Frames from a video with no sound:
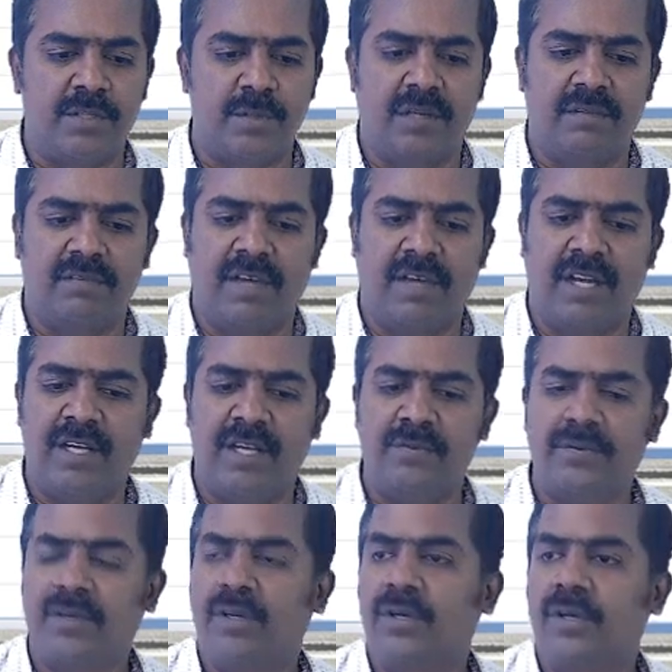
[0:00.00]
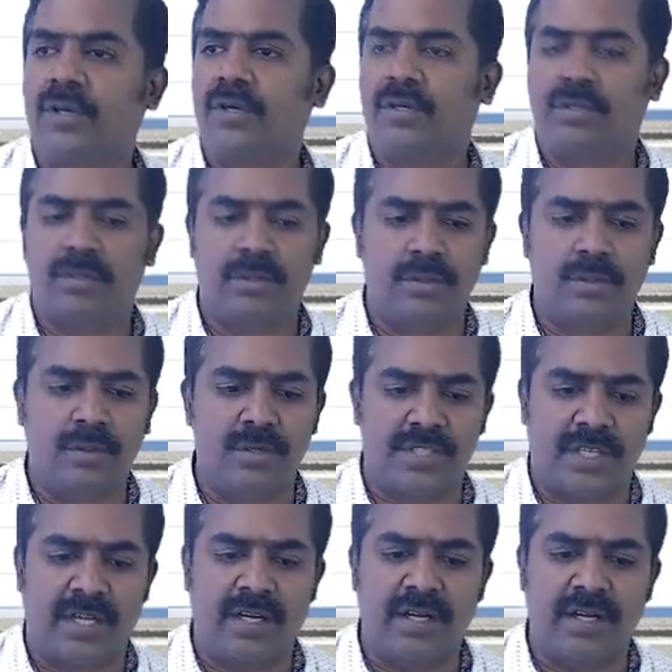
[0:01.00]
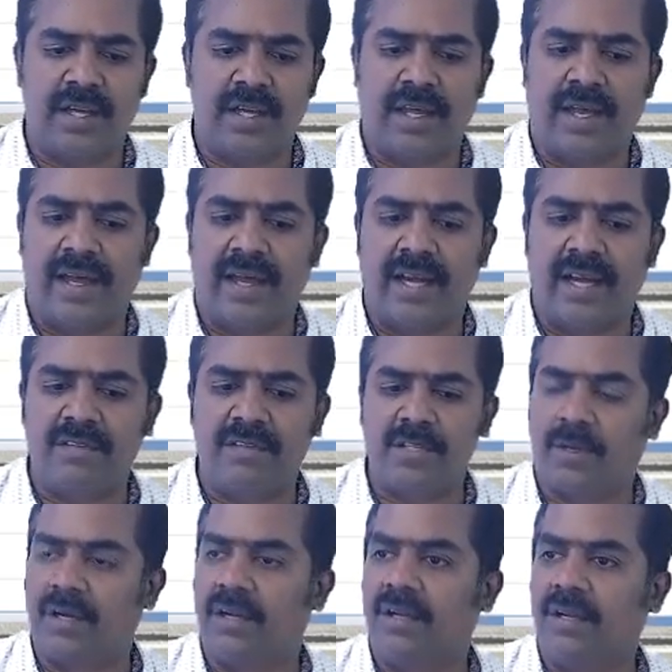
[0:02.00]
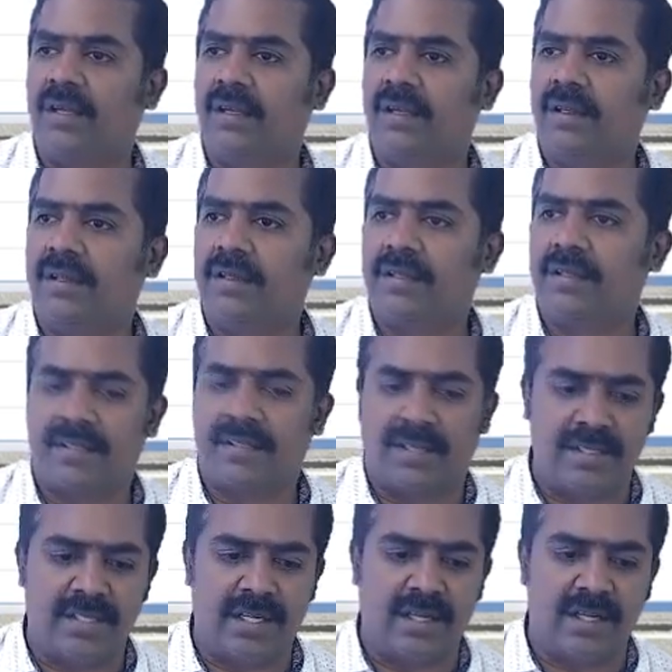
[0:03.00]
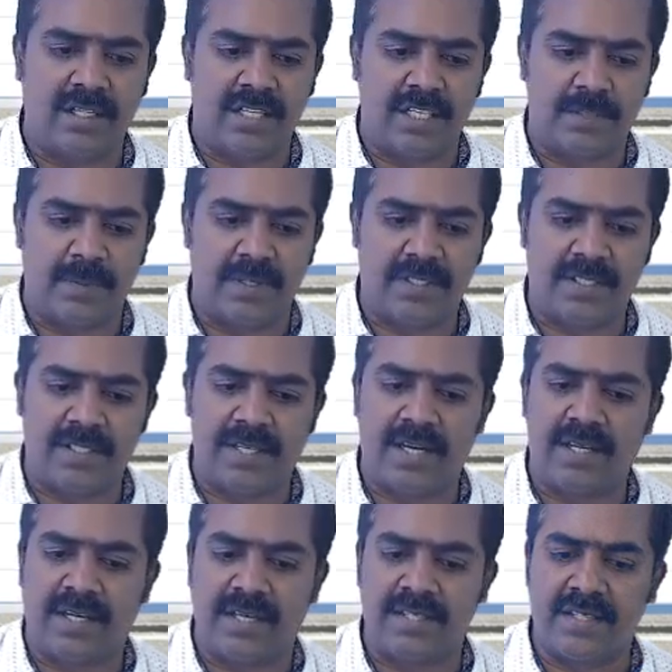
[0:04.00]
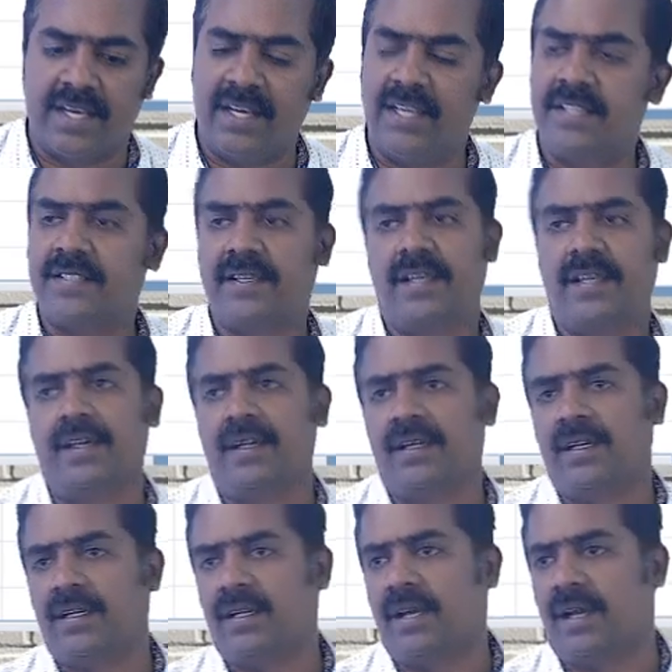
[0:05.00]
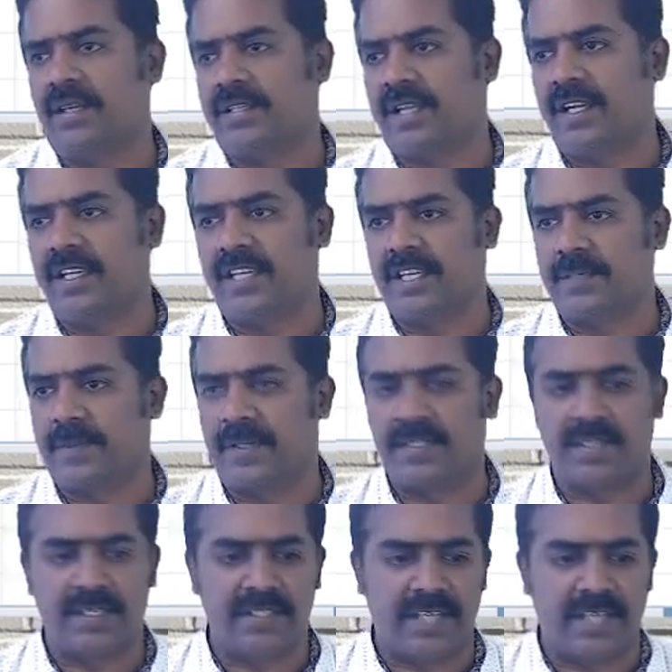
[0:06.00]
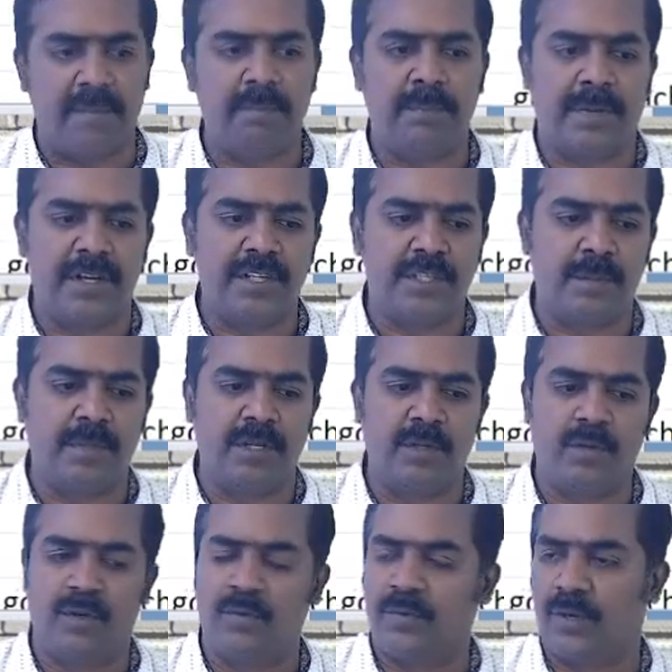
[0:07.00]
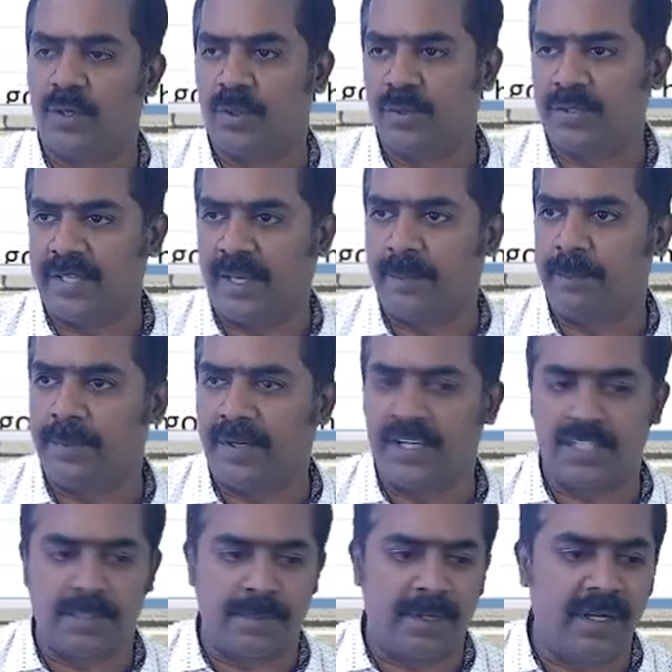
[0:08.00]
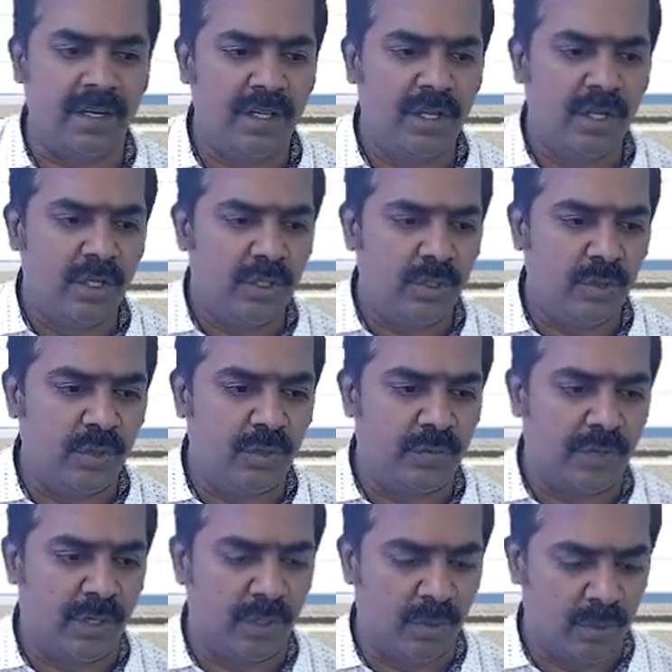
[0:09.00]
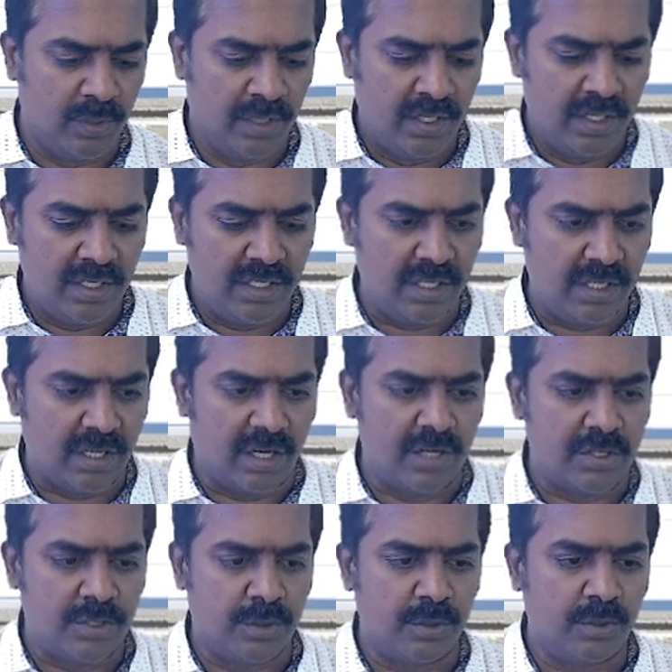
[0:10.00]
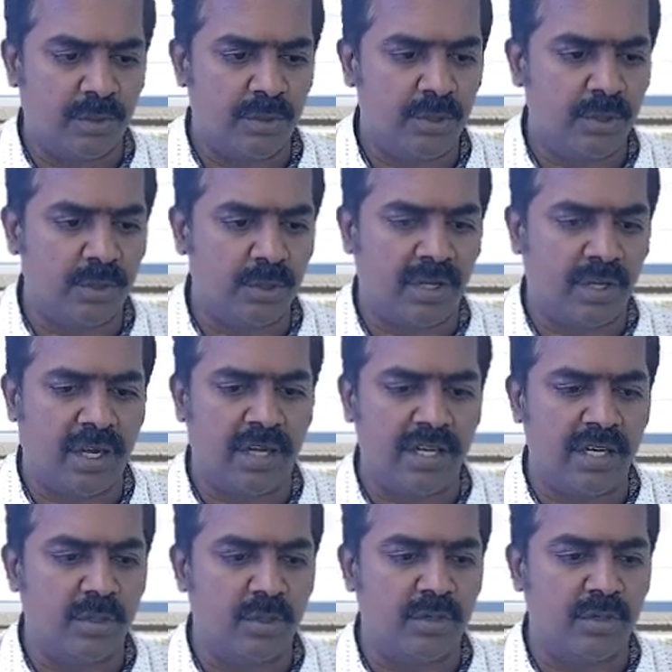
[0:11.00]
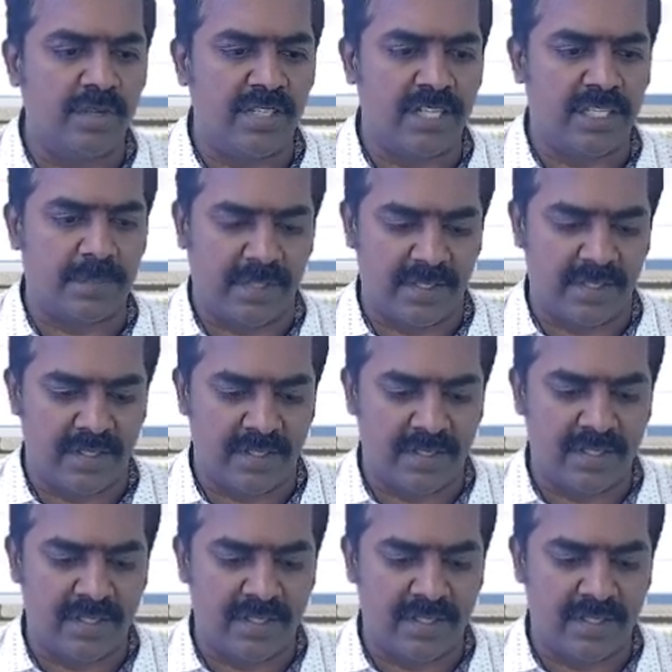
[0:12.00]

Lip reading: one? Value of goods and add which one? Consignors expenses and consignees non-selling expenses. Same principle you will follow. Same principle you will follow. Here also, you should not include which expenses?